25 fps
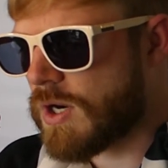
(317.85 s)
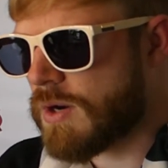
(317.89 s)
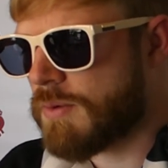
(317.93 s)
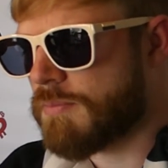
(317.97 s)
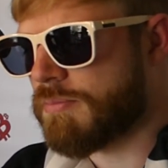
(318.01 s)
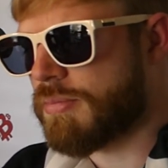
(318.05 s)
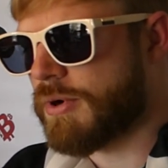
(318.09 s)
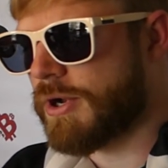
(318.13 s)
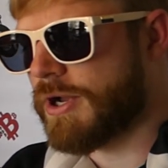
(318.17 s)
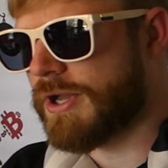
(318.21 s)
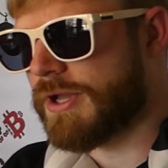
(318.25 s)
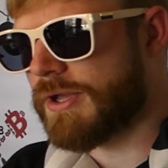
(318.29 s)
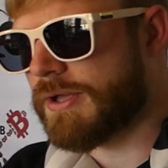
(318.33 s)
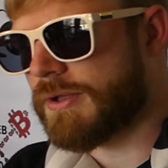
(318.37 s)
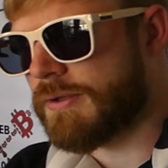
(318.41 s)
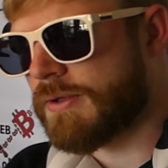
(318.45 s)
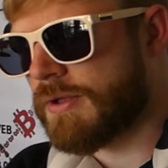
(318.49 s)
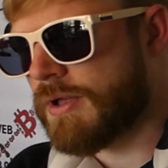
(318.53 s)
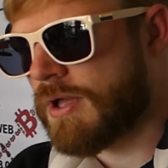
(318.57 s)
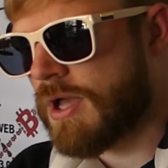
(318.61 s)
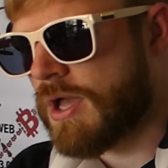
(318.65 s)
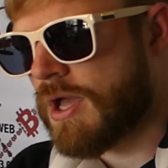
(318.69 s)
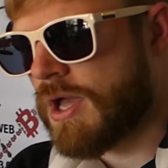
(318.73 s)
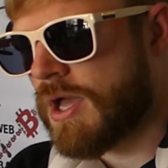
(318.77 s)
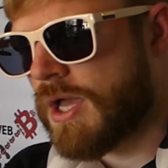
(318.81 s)
But
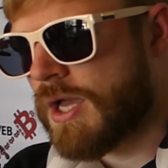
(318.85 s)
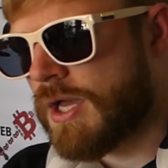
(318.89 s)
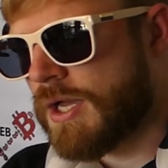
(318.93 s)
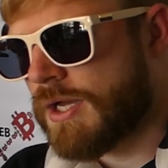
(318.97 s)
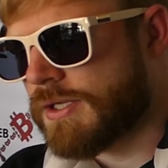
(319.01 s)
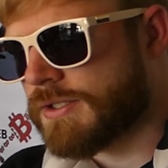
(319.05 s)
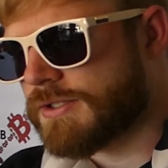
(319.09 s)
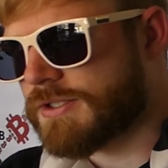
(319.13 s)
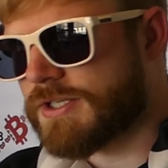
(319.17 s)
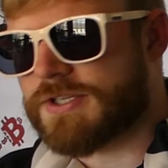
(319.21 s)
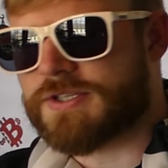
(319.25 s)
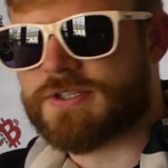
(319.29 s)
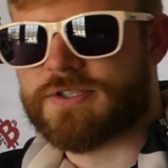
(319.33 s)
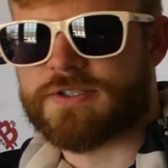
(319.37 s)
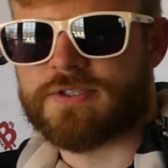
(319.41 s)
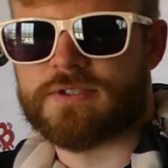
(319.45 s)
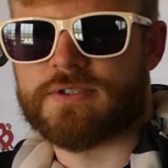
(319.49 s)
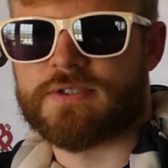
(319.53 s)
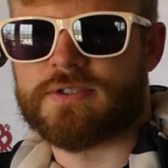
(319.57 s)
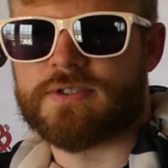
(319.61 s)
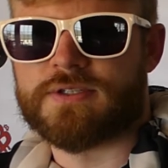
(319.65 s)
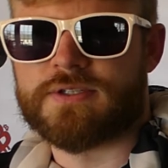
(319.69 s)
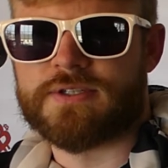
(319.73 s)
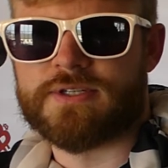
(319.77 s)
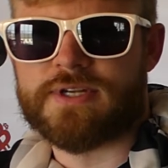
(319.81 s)
just
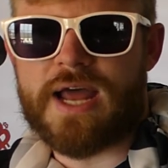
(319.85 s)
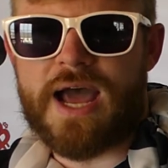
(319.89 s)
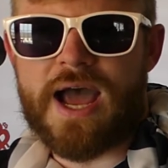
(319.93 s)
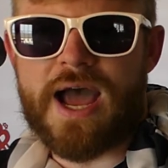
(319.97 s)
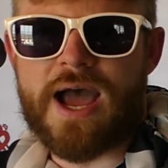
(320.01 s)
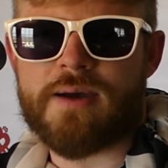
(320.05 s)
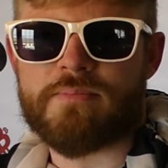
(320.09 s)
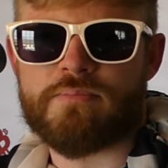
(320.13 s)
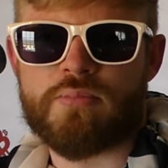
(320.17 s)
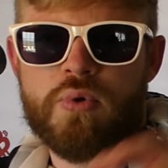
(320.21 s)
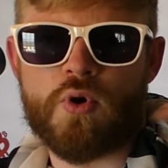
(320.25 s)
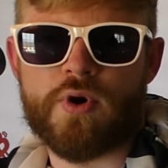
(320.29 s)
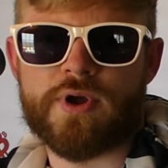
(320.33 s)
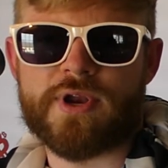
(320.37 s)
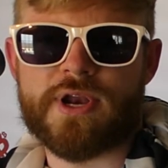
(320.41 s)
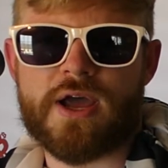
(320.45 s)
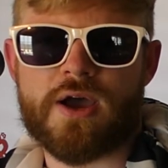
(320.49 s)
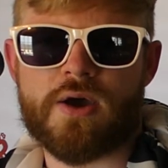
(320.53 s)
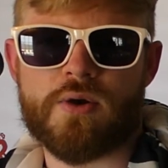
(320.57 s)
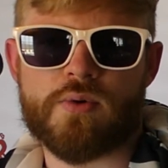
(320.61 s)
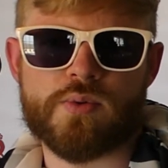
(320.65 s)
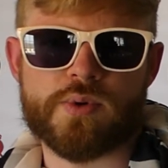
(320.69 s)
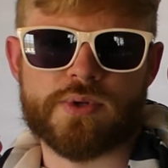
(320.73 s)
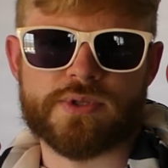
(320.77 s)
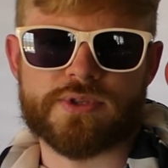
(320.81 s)
not point
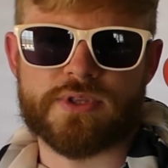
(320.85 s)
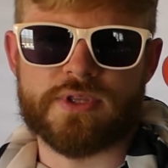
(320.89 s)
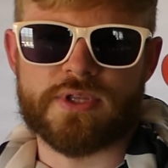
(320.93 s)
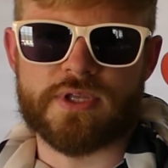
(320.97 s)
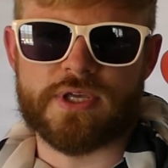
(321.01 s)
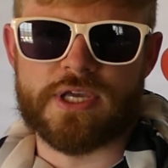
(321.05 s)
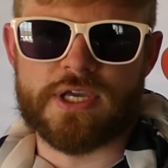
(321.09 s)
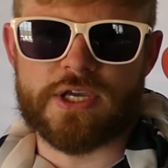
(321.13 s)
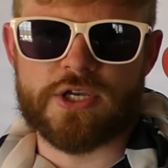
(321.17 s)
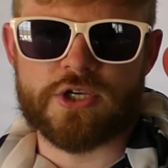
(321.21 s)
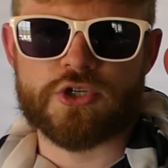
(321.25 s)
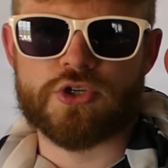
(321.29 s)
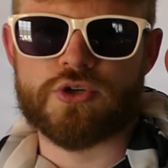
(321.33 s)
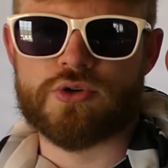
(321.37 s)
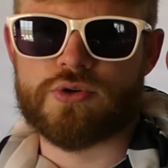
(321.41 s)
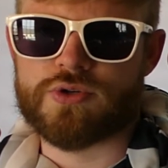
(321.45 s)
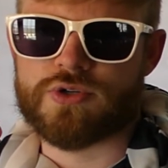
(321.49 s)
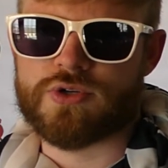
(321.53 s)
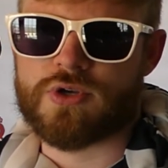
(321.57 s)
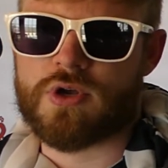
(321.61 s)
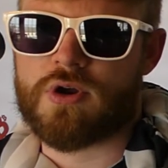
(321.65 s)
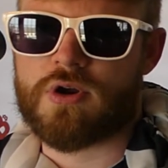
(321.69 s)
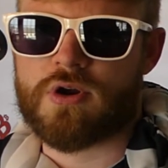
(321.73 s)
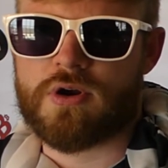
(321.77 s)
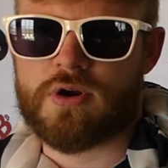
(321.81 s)
out what the issues
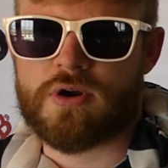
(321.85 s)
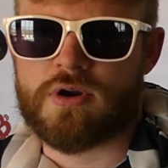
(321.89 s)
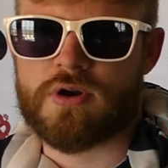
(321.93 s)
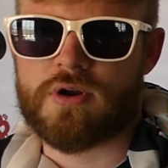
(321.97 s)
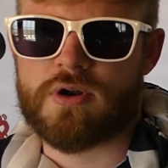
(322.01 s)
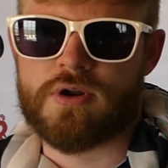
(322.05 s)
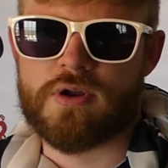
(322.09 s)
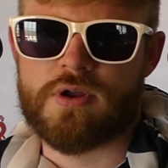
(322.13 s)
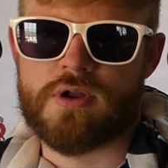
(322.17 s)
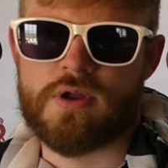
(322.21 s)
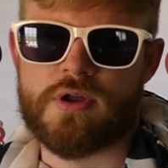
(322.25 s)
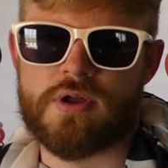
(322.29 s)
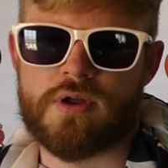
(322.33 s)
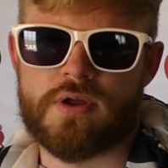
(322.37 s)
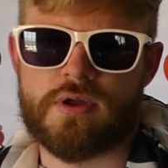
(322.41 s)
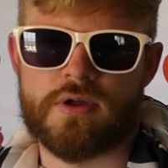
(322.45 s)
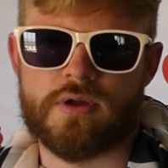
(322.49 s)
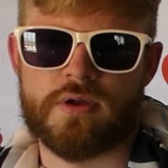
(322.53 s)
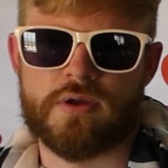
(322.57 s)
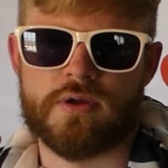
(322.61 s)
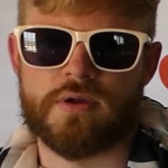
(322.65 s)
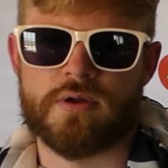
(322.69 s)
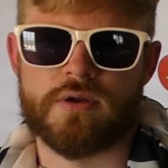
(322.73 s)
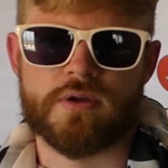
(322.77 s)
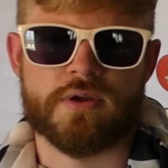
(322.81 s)
are,
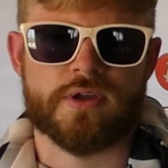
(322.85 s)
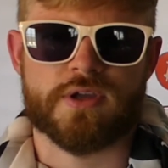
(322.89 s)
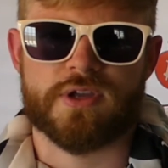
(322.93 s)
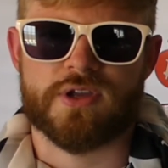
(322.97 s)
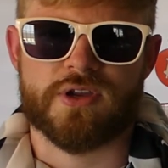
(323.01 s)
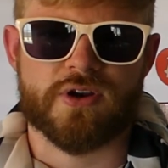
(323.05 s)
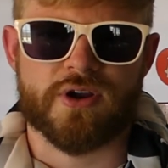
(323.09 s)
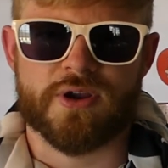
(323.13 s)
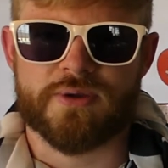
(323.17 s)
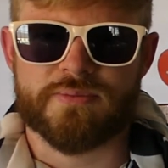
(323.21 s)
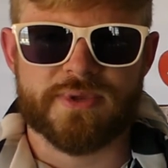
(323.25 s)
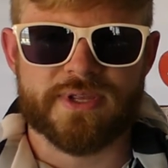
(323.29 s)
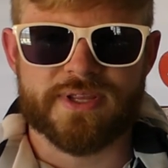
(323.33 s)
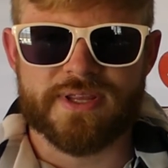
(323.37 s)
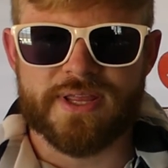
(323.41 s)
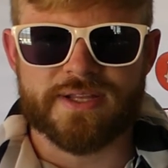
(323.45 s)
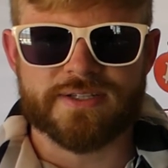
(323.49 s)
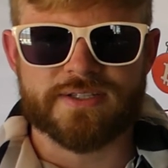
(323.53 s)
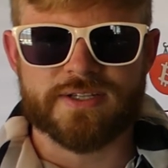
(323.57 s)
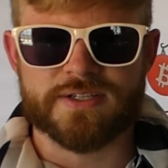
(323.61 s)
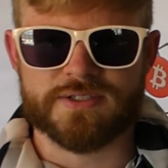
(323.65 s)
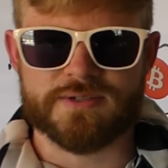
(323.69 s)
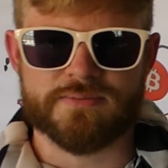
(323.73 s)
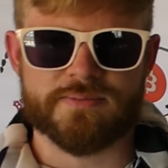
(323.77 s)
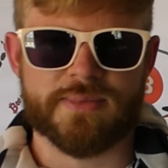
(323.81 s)
you know what I mean? That
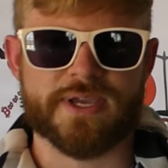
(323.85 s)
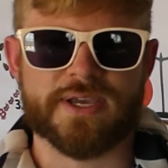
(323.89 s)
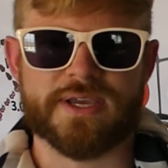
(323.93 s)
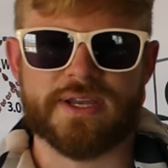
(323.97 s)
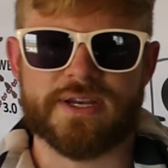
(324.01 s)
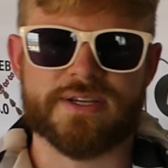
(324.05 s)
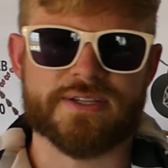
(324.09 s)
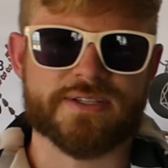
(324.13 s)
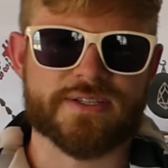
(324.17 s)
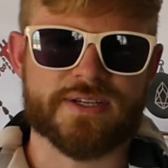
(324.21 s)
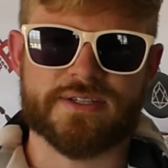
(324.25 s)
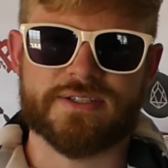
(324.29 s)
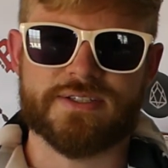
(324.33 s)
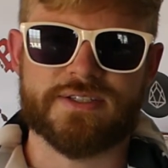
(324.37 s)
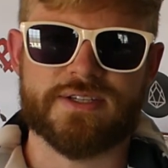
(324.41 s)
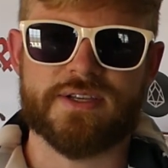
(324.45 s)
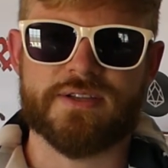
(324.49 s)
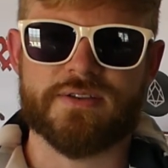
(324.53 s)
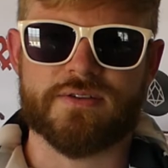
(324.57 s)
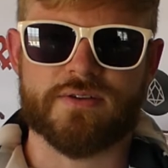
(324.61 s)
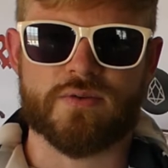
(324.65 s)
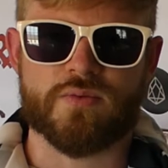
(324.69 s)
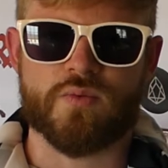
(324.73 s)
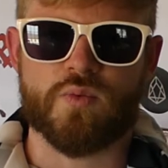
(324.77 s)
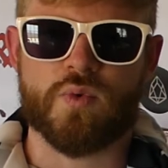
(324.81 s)
doesn't make any sense
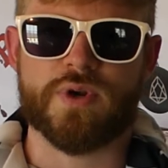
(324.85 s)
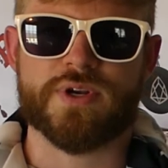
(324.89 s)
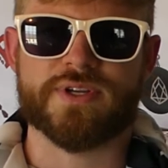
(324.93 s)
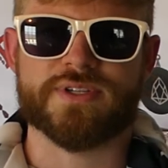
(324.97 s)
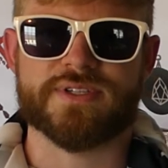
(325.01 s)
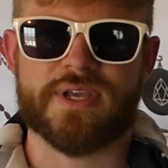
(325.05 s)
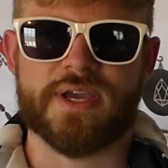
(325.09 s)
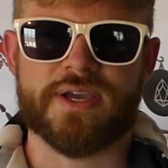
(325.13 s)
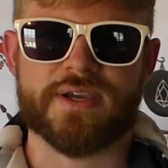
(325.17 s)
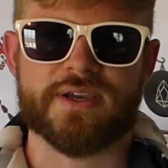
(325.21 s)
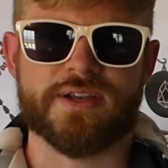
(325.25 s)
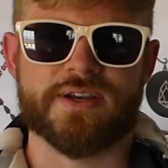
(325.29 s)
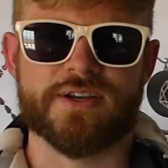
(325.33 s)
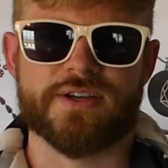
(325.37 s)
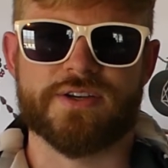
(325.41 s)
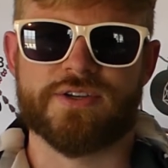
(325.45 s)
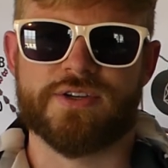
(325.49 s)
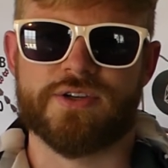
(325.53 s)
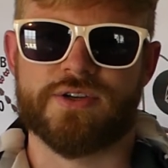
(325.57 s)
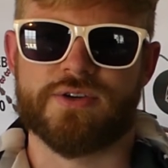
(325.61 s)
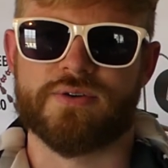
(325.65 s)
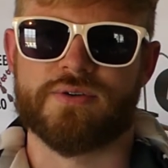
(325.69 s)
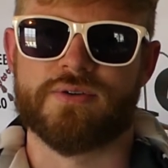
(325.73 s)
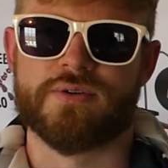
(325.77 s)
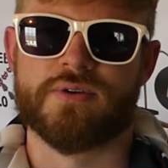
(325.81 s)
either. What is that going to
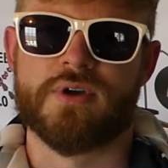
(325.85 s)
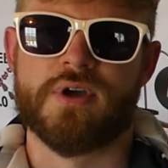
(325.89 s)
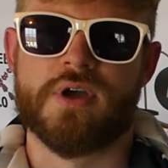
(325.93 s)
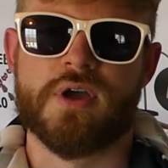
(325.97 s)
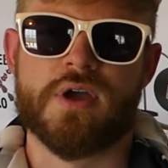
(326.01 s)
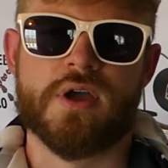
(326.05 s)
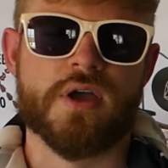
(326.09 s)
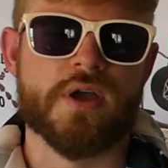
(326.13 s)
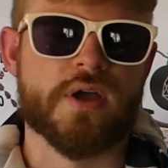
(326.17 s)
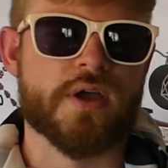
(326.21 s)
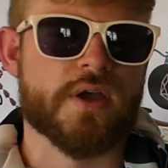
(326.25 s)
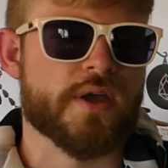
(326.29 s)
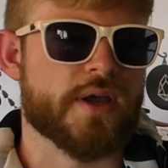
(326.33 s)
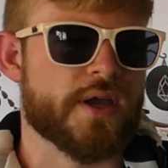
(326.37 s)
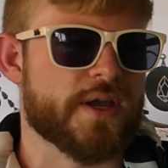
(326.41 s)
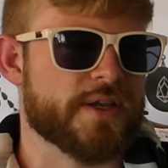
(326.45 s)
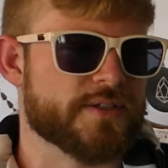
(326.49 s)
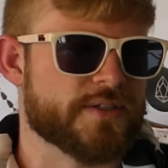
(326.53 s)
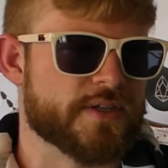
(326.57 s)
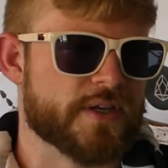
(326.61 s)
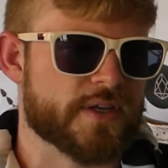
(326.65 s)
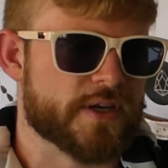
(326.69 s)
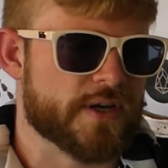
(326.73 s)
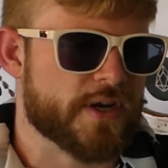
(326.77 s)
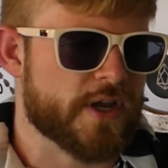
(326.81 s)
do? That's
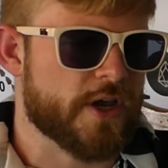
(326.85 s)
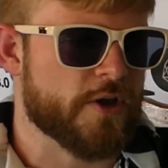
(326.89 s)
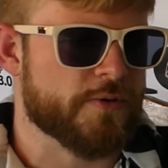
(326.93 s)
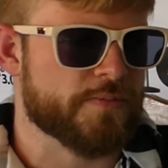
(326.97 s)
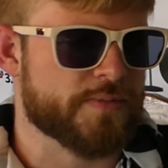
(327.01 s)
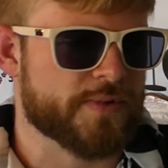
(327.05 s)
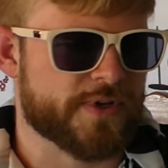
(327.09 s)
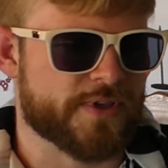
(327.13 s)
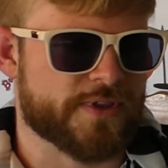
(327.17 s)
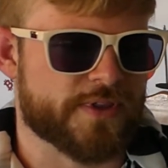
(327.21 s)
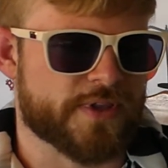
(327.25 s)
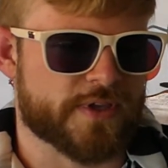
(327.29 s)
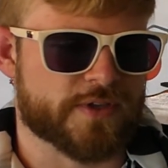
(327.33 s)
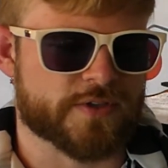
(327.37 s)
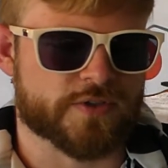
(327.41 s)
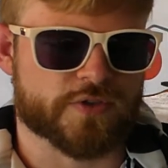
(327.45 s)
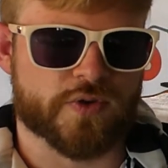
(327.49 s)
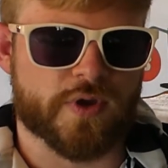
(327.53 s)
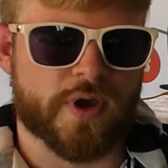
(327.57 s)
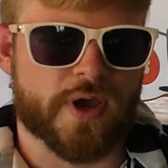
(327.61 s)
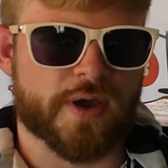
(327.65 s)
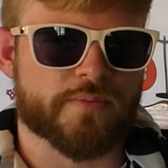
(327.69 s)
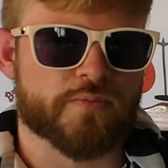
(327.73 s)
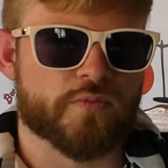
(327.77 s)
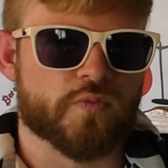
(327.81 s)
not going to help anything. So
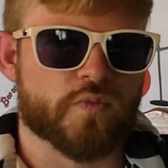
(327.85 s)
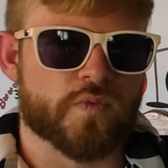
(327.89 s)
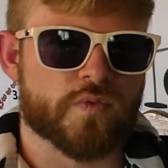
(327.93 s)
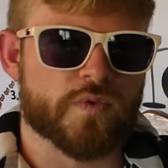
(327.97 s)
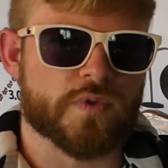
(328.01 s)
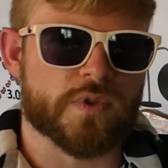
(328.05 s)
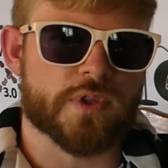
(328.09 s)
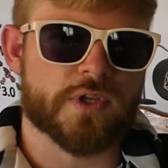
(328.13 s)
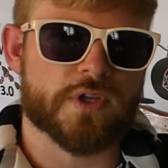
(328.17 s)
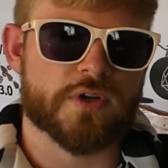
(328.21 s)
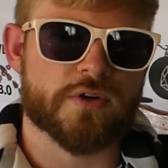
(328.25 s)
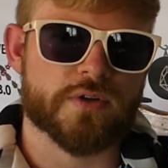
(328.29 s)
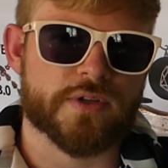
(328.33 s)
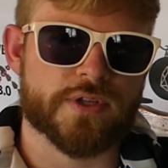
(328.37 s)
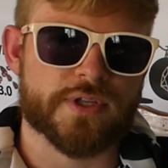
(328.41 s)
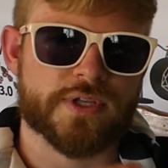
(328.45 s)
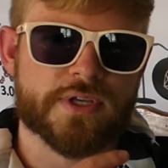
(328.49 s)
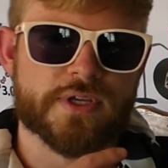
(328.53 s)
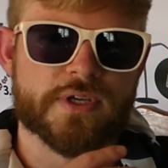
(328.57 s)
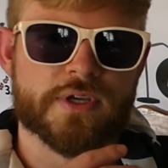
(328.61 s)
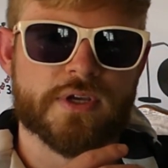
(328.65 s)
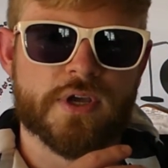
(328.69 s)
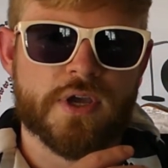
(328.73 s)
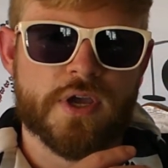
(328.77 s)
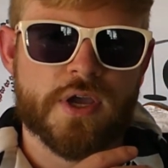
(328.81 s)
I'm
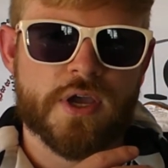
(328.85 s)
literally